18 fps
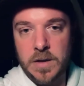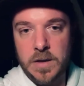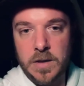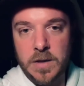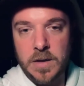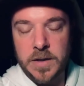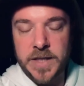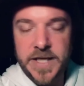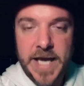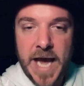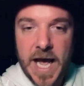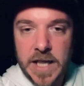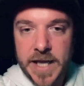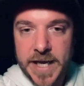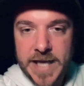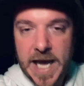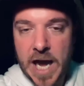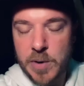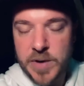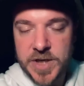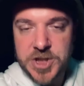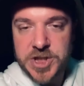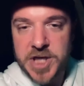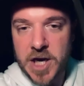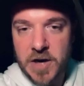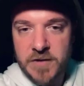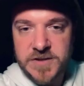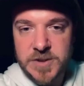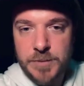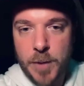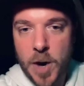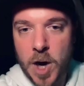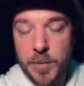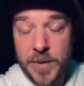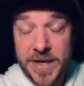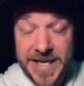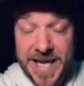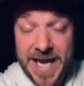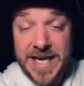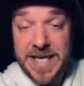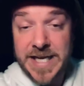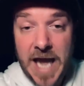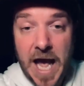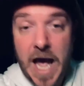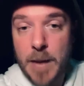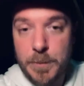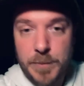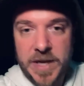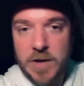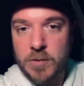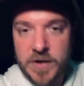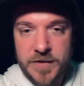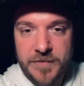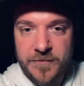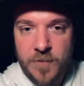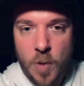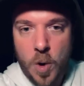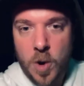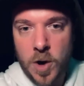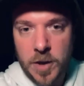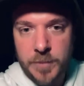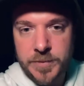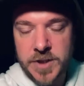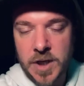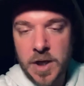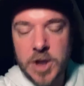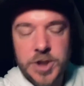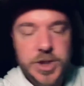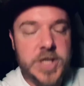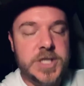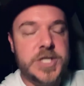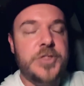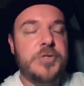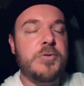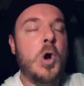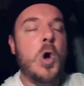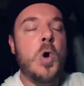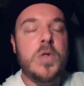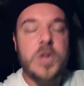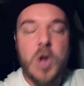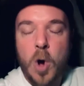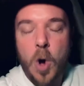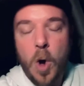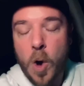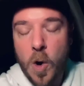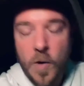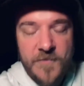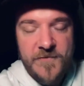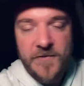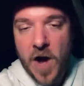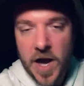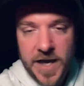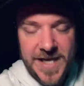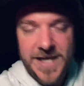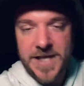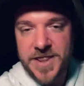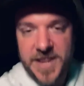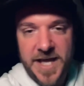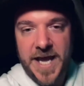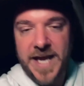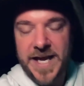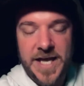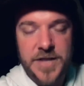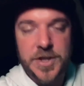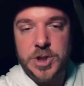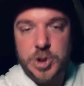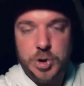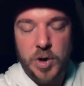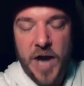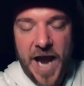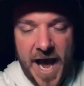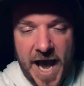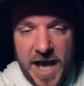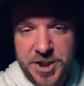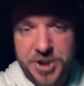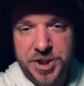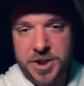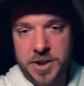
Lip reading: The LA County Sheriff's Department cannot be reformed. Just throw the whole fucking thing in the trash.